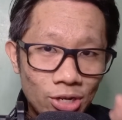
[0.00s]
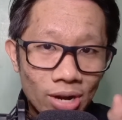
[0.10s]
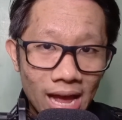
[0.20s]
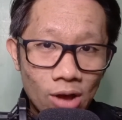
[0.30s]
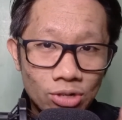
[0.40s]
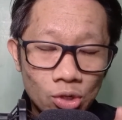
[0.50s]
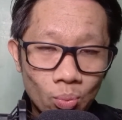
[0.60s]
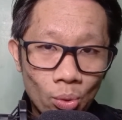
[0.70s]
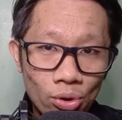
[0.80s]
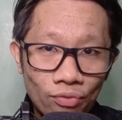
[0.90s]
your house is
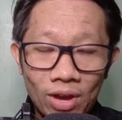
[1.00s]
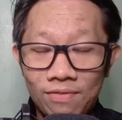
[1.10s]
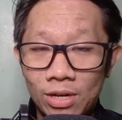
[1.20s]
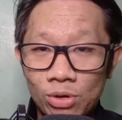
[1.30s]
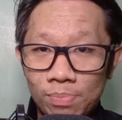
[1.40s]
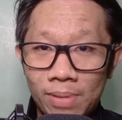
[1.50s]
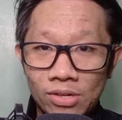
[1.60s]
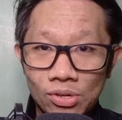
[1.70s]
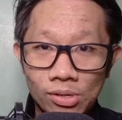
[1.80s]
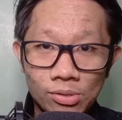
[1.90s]
worth 500
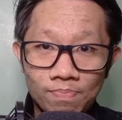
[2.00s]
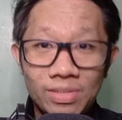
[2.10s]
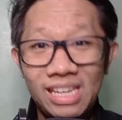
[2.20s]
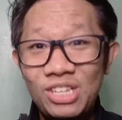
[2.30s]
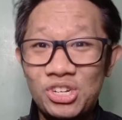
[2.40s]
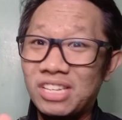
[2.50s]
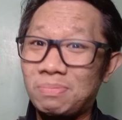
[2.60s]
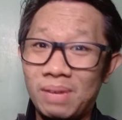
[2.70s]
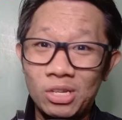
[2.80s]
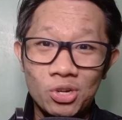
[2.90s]
pesos. It
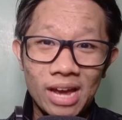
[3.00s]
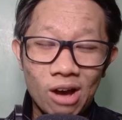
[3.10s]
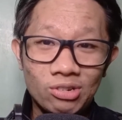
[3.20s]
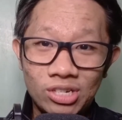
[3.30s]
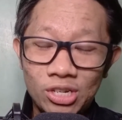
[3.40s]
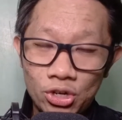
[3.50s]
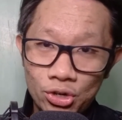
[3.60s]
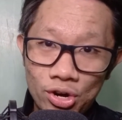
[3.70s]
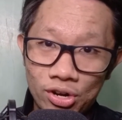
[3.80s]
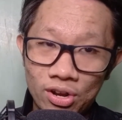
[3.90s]
just means your house is
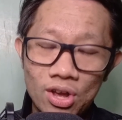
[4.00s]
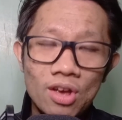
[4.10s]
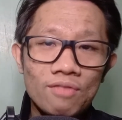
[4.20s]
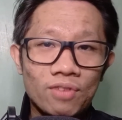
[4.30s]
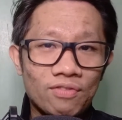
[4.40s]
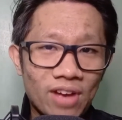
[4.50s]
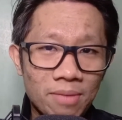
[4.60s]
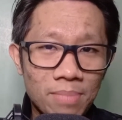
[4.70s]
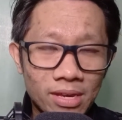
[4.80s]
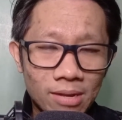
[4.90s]
insured for
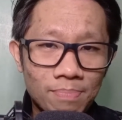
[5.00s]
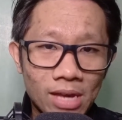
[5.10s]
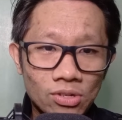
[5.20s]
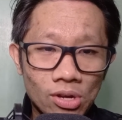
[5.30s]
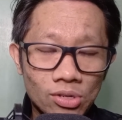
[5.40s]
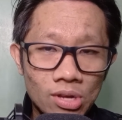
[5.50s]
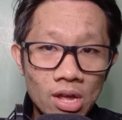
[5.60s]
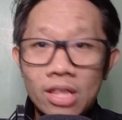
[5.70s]
5 million pesos.